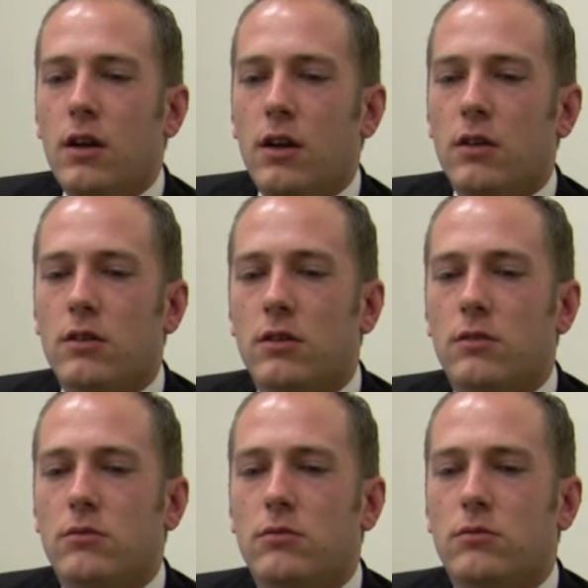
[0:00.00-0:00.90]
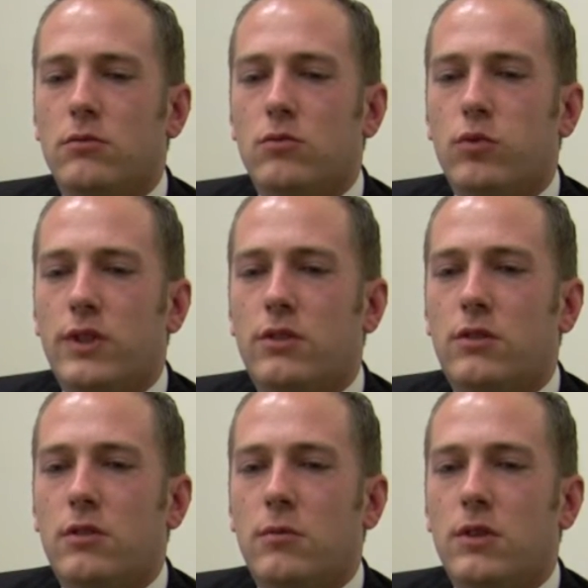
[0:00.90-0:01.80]
reach
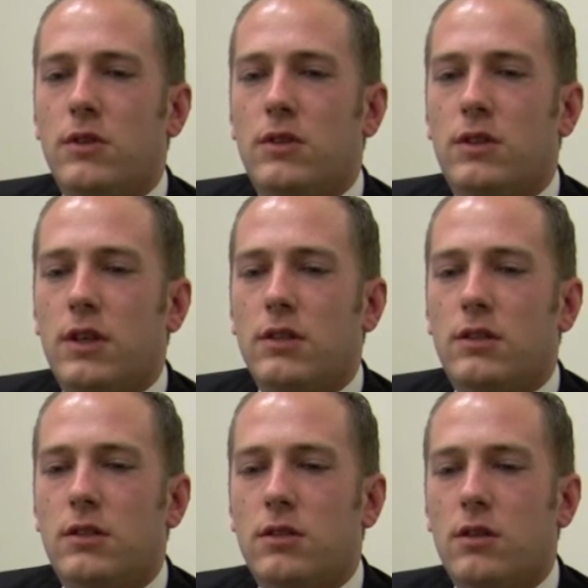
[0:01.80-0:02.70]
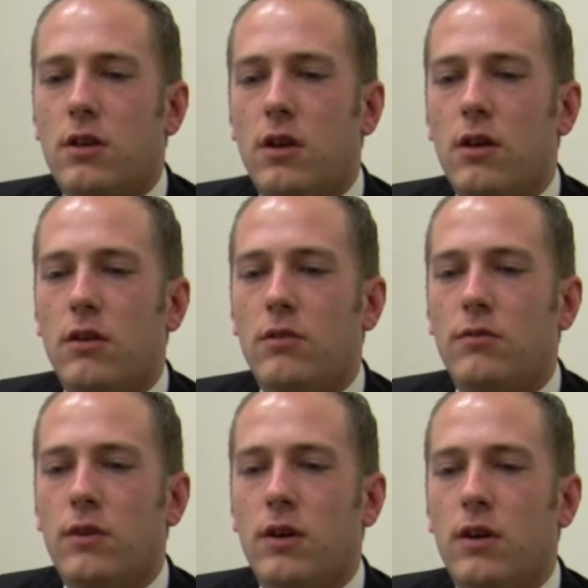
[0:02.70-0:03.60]
them in the sense
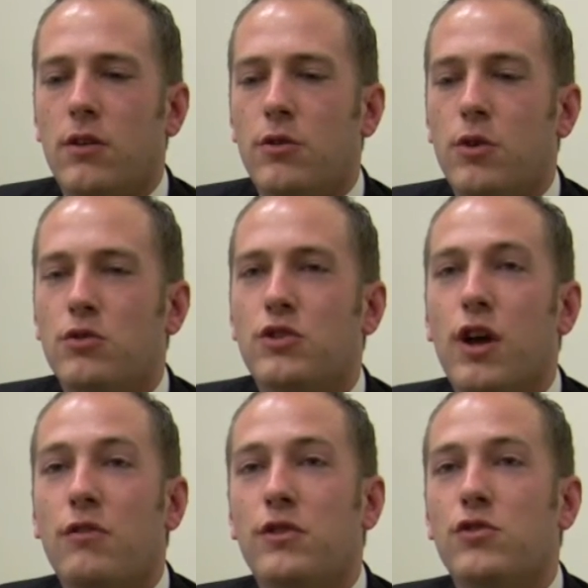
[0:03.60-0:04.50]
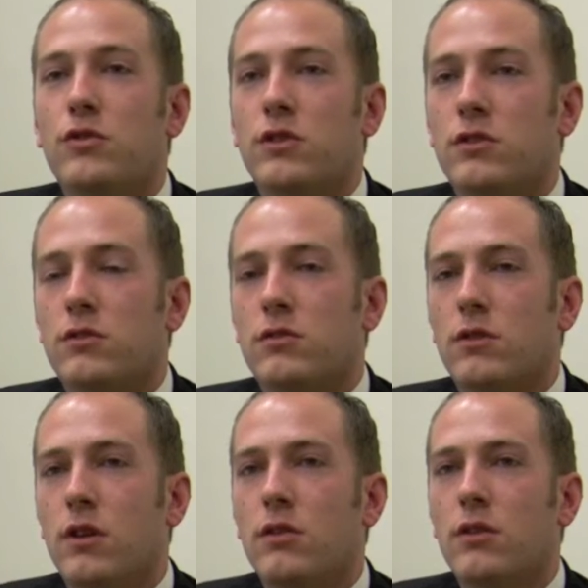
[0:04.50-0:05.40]
of their own self-interest,
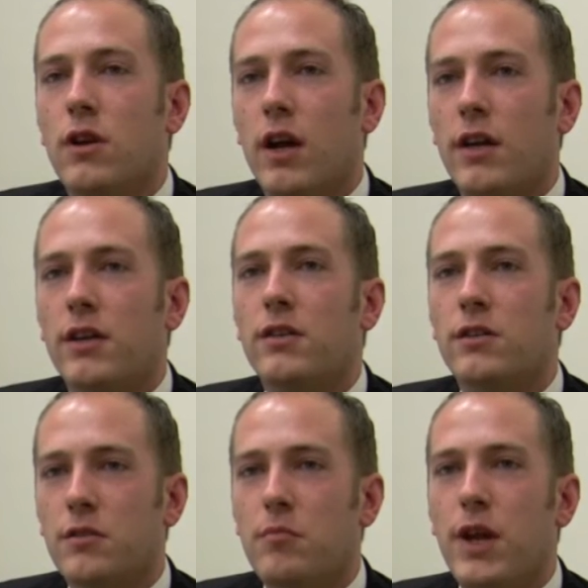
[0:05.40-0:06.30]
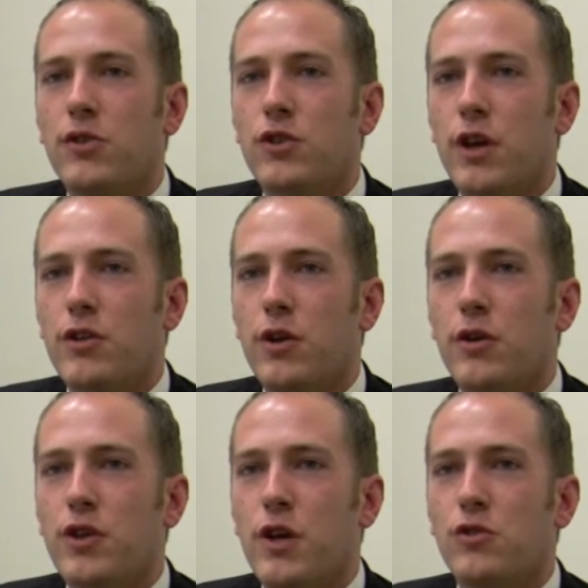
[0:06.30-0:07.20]
then I can maintain their
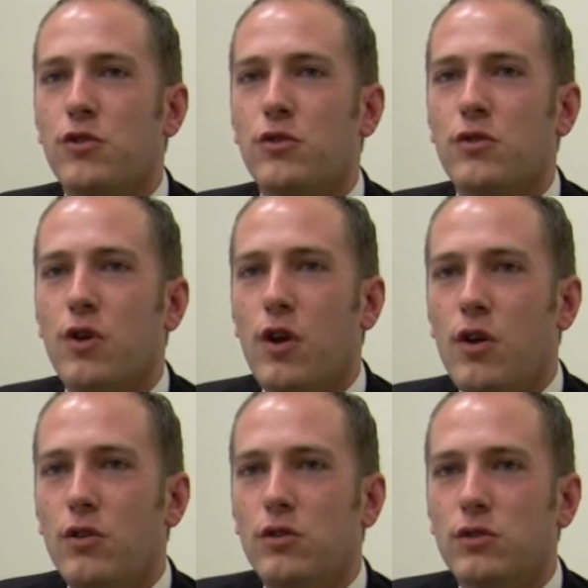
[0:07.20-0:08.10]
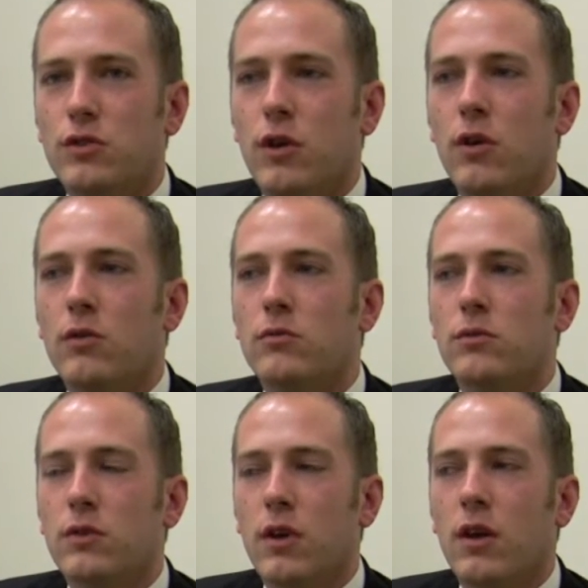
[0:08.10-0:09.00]
attention. So
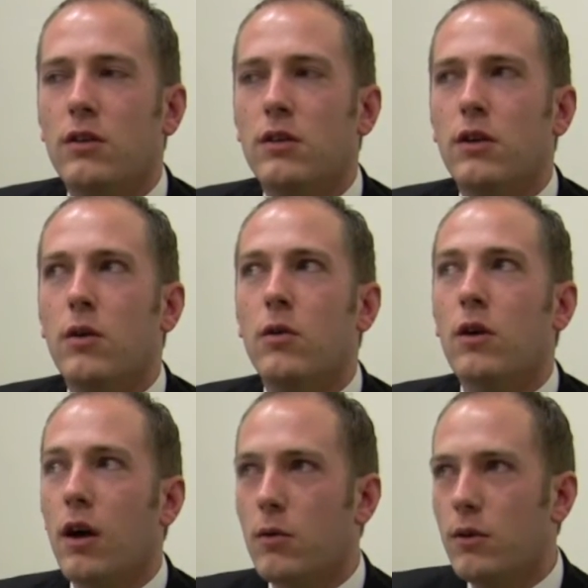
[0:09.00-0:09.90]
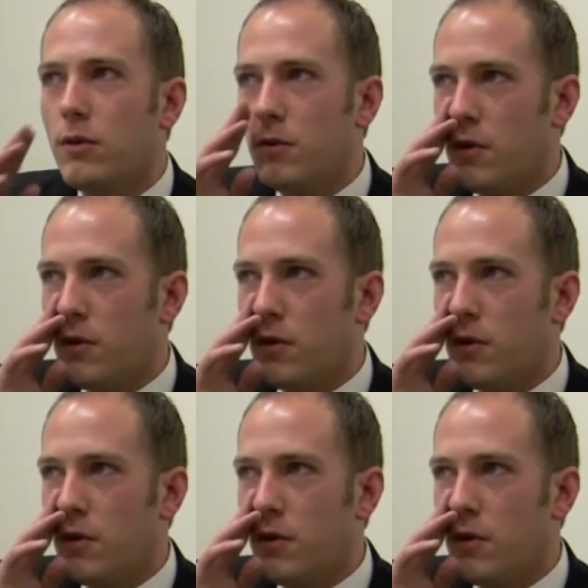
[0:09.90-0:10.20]
I would